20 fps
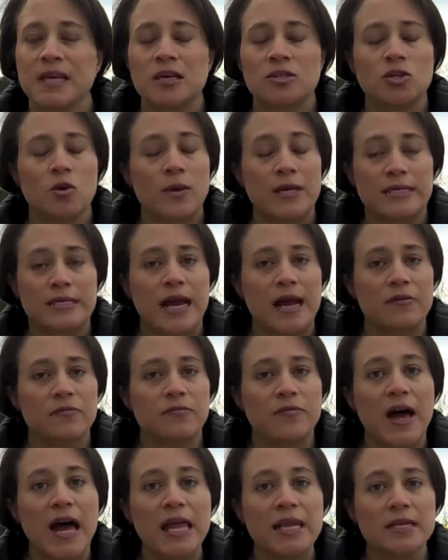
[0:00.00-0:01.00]
So it's not
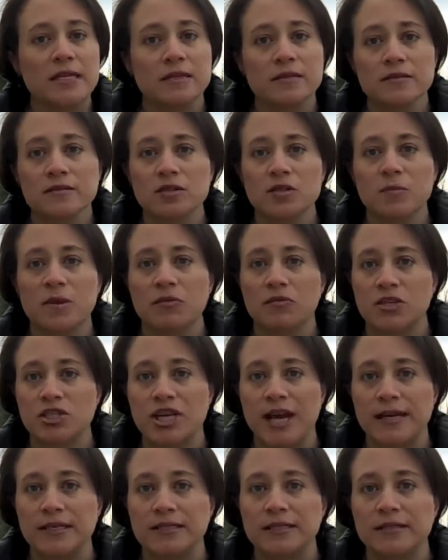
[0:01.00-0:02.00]
fun to be
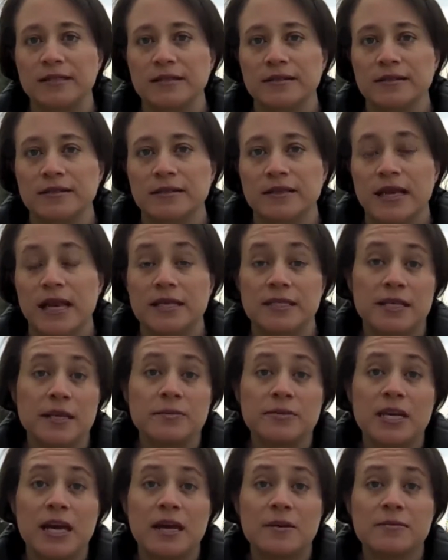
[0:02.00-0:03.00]
rejected. And
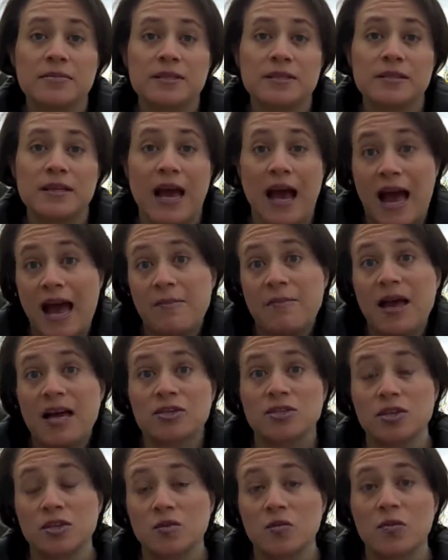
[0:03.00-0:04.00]
sometimes I'm
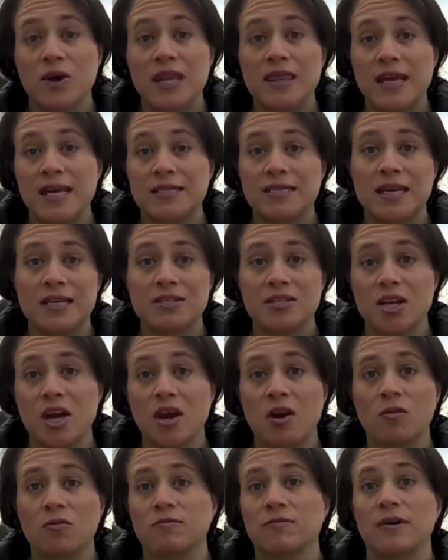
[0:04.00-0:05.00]
actually the one that says
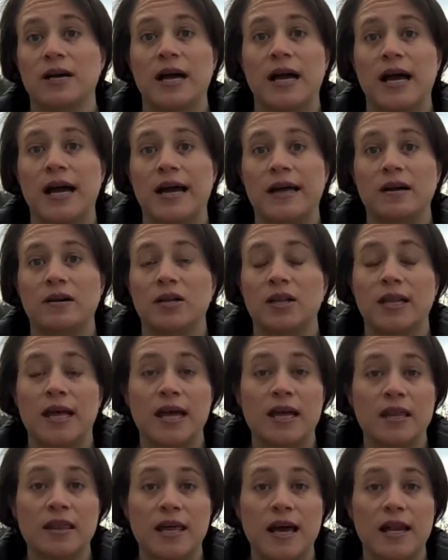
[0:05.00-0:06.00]
no. I don't
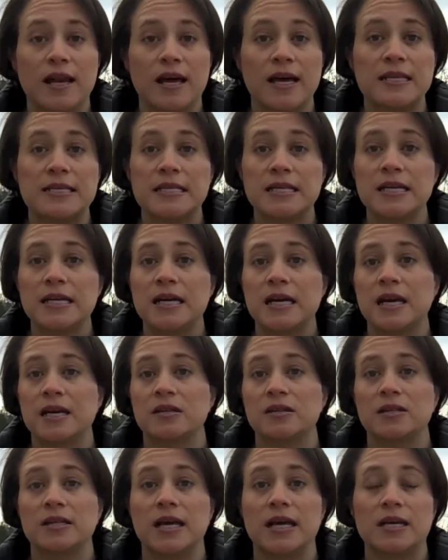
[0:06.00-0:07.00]
like that idea. I
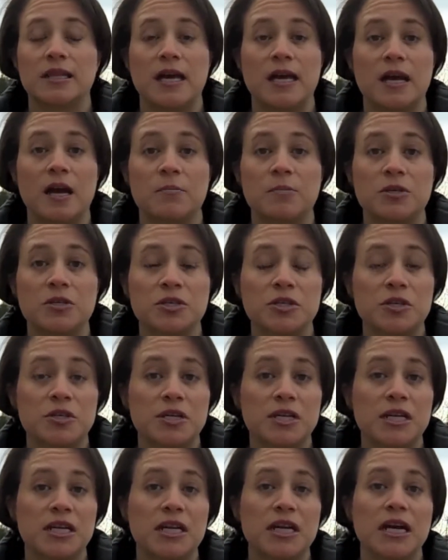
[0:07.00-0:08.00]
don't like that
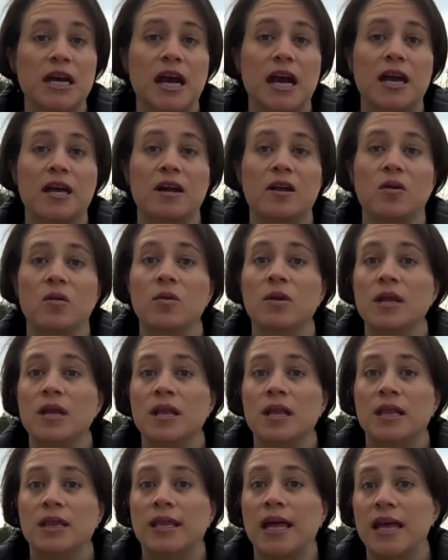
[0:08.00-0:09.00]
opportunity. I don't
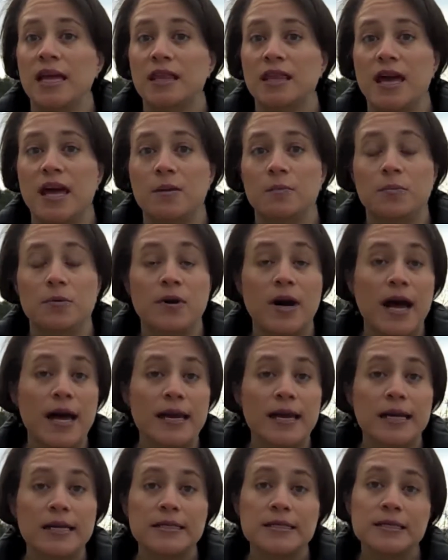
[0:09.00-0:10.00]
like that
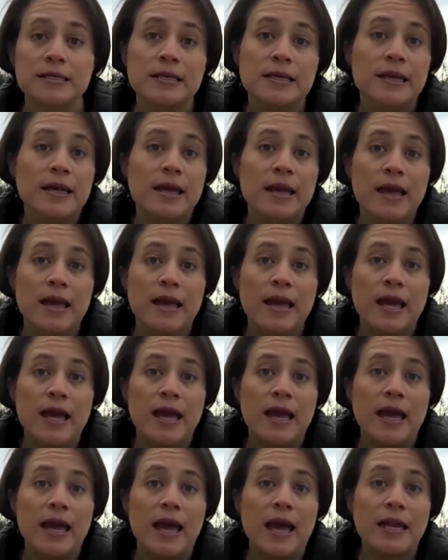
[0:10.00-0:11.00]
product.
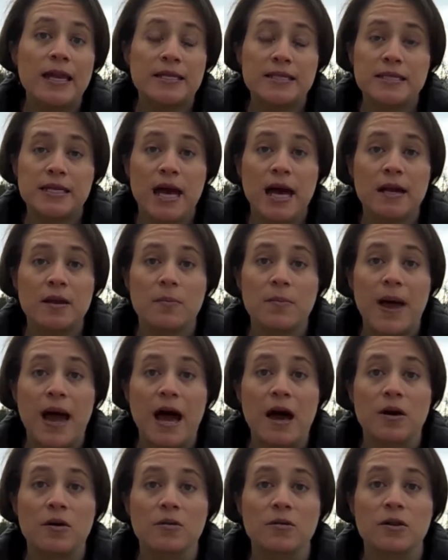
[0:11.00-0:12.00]
And it's not
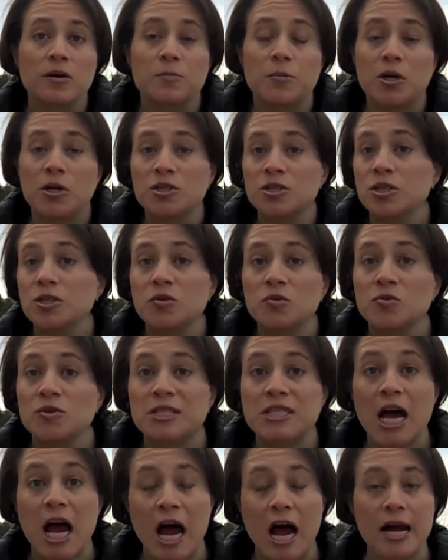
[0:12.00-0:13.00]
about the person who's
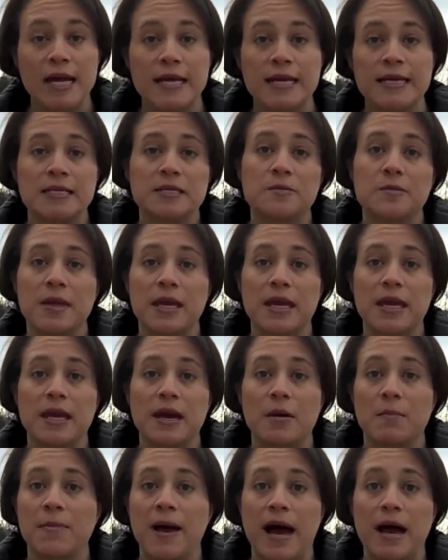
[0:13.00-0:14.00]
talking to me
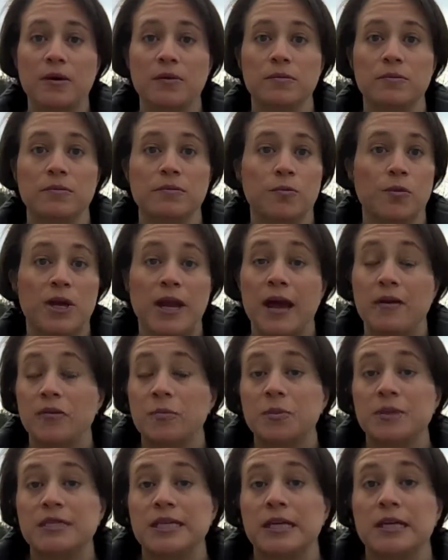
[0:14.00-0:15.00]
about whatever
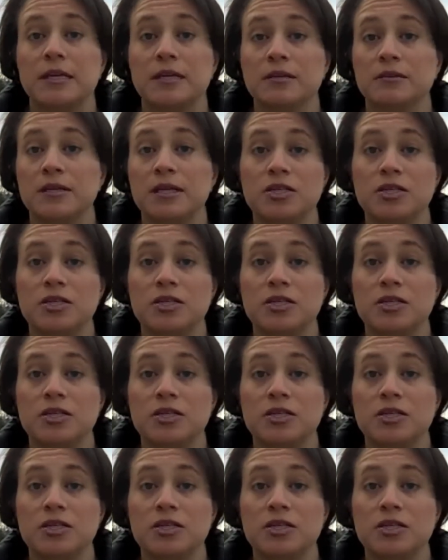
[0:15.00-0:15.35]
particular